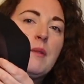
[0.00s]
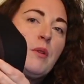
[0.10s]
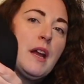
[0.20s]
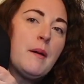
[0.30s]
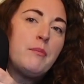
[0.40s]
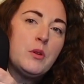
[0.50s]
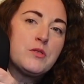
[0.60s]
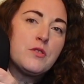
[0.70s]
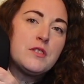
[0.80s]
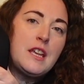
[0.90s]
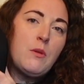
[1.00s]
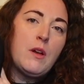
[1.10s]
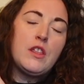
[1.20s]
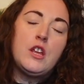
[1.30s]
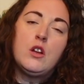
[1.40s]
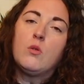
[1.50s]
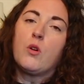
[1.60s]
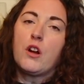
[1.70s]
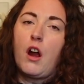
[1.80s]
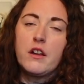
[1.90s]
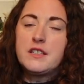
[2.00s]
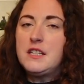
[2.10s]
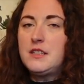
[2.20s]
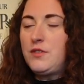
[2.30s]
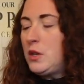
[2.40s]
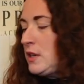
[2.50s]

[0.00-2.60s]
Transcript: to bring a booster seat with you or car seats if you